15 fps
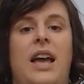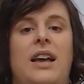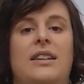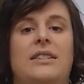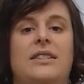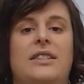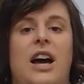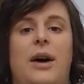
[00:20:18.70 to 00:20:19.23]

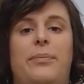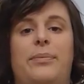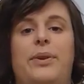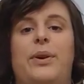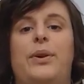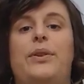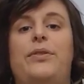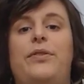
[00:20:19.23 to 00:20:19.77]
Stomp
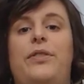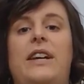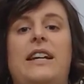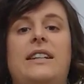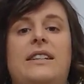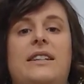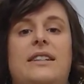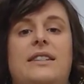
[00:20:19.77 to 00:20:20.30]
your
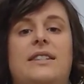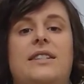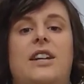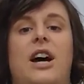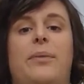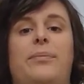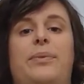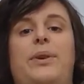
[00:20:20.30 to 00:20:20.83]
feet.
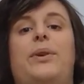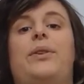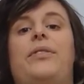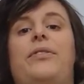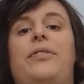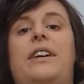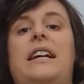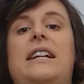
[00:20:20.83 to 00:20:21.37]
Stomp your
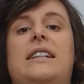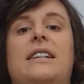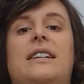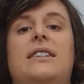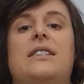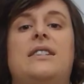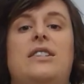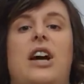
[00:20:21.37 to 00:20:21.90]
feet.
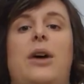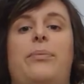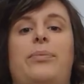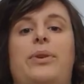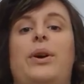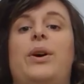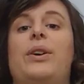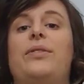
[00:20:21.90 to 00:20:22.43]

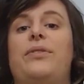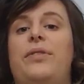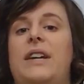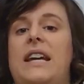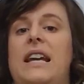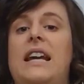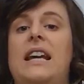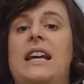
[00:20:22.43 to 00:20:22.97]
Stomp your
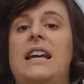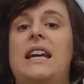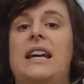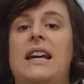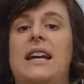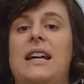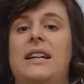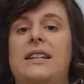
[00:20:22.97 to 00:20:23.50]

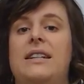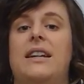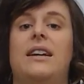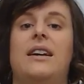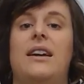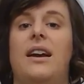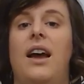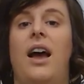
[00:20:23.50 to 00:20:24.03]
feet.
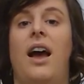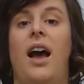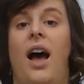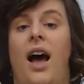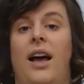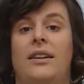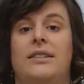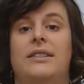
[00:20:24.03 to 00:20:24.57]

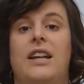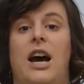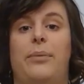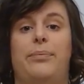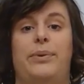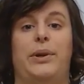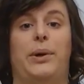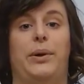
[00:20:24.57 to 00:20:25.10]

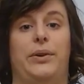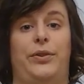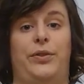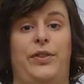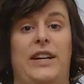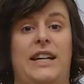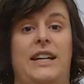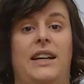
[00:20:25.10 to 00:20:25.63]
Stomp your
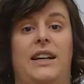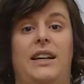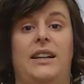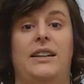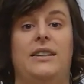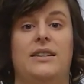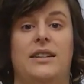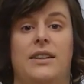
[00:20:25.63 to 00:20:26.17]

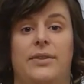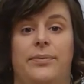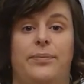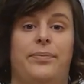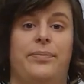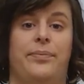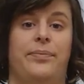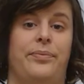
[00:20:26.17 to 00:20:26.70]
feet.
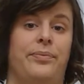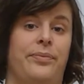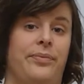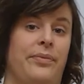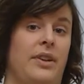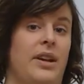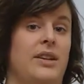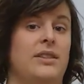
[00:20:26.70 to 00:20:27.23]

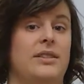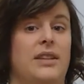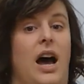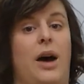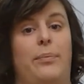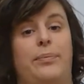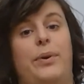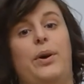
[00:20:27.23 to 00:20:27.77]

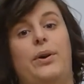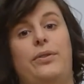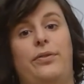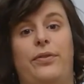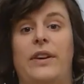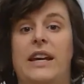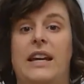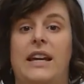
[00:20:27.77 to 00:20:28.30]
Stomp your
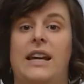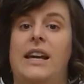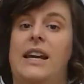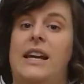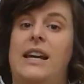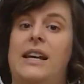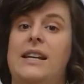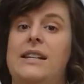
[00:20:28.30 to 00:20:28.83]

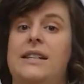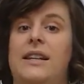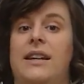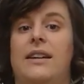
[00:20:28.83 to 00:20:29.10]
feet.